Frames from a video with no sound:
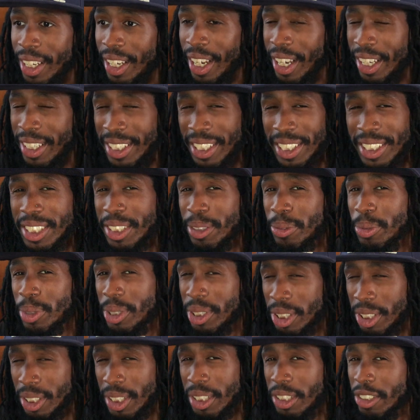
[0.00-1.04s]
and yes, it
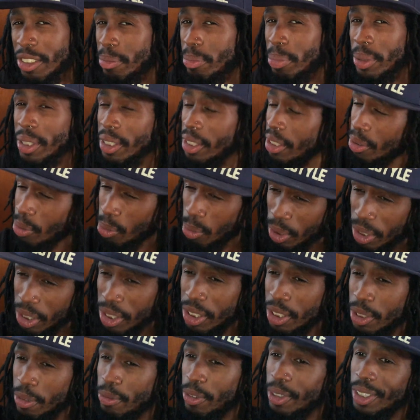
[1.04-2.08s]
would still be the
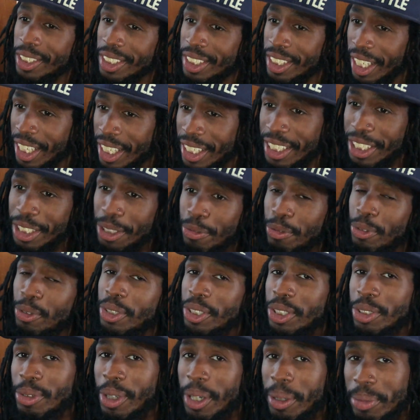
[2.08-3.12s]
world's first
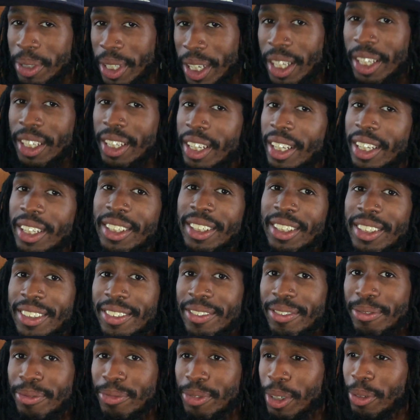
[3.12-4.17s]
LS4 swap Cadillac,
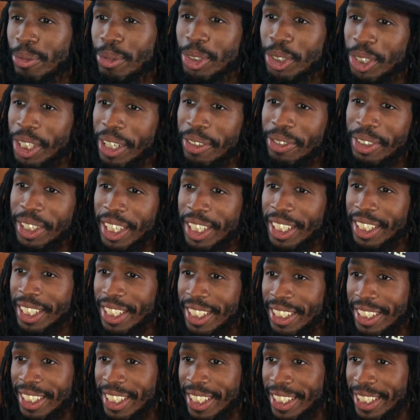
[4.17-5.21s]
front-wheel drive
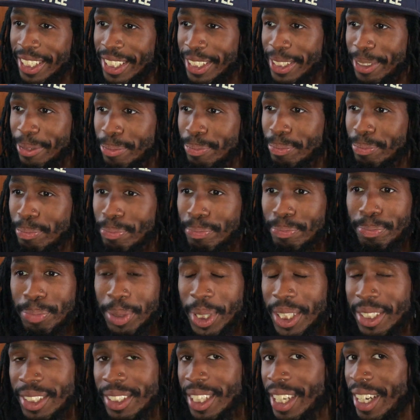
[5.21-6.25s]
Cadillac. Uh,
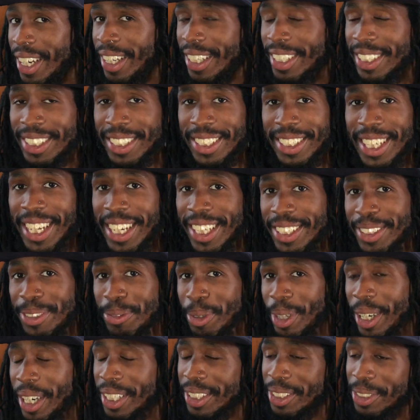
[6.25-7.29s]
but no, that's not the
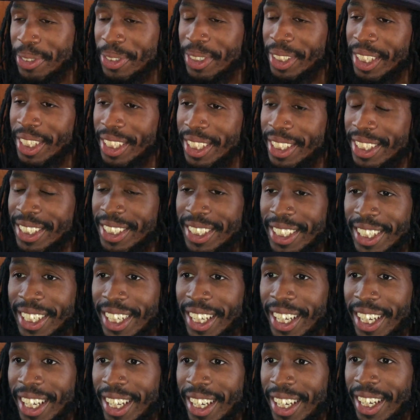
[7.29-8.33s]
way I do things.
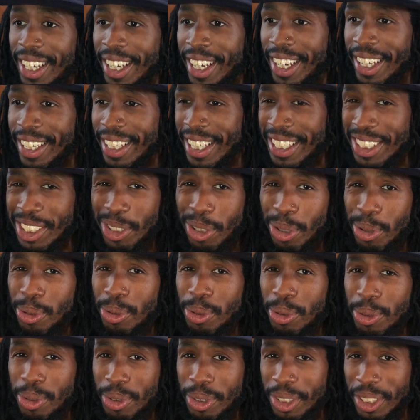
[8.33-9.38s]
And that's
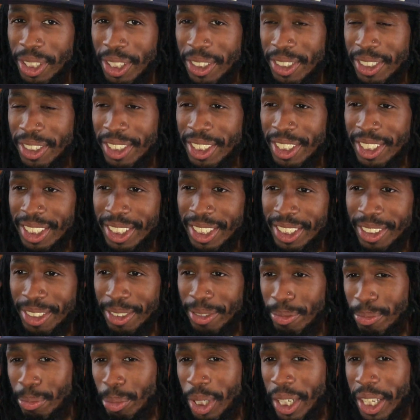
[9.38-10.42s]
cool, you know,
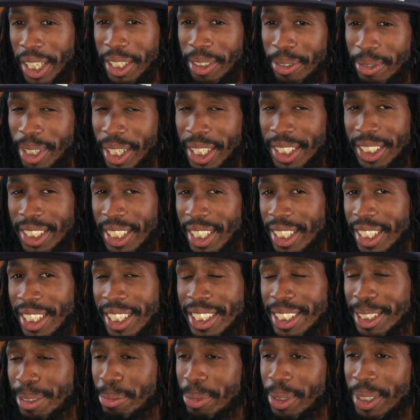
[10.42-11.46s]
just bragging rights, I
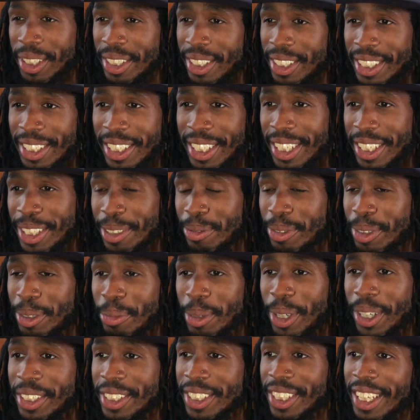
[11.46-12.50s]
guess, but it ain't even
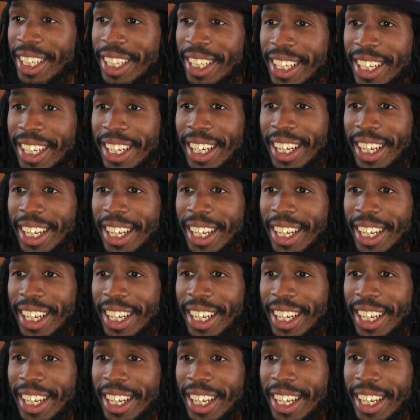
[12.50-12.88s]
about that.